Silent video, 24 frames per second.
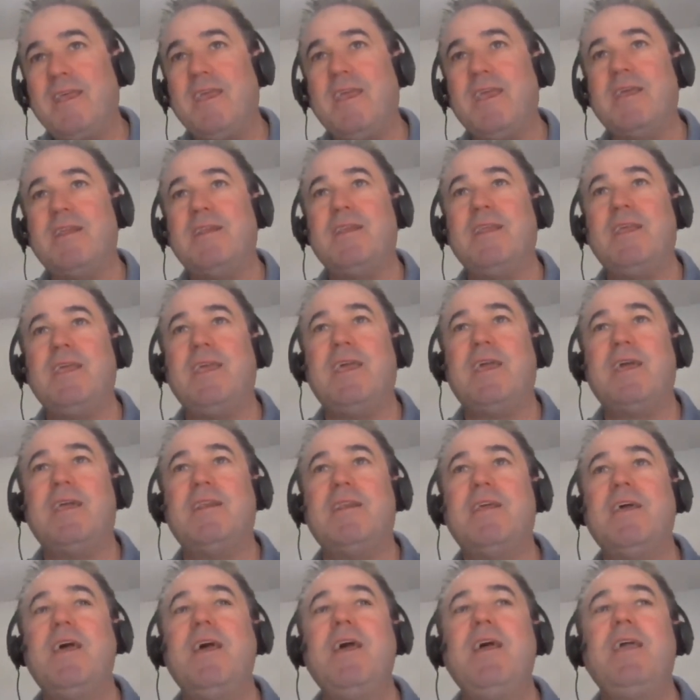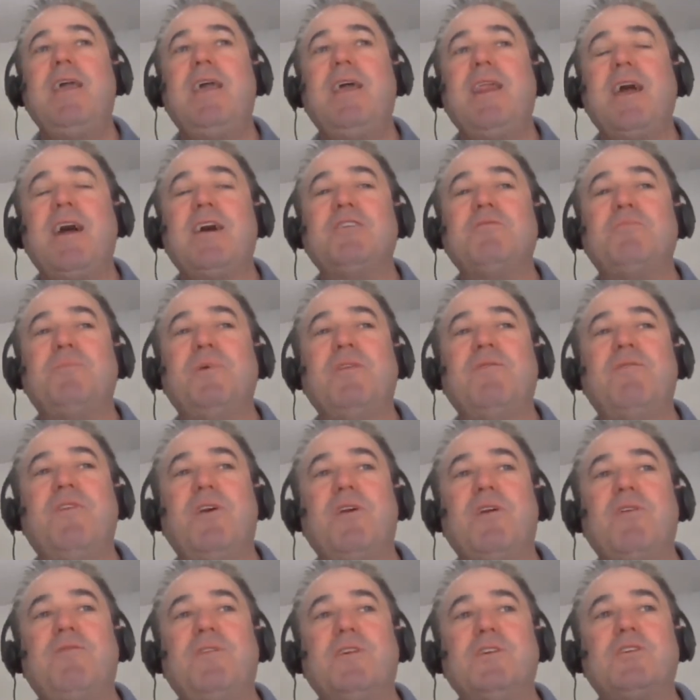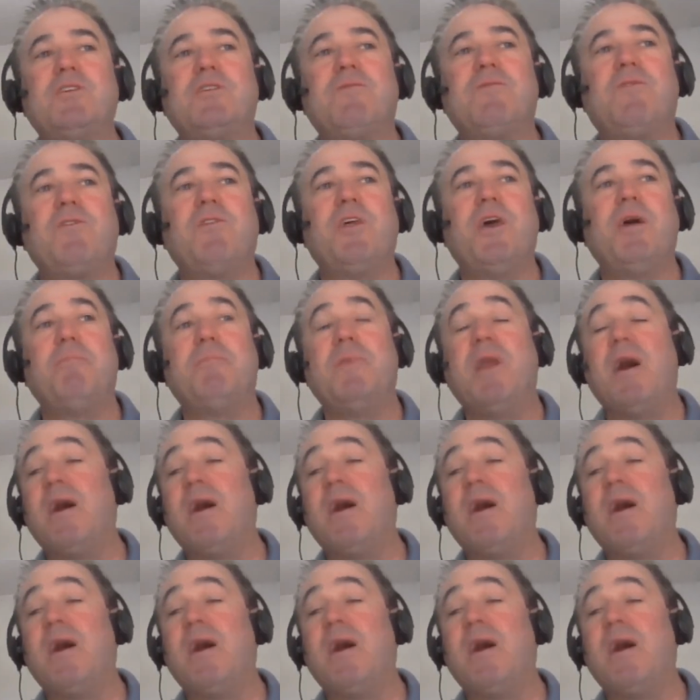and it has been very efficient for them.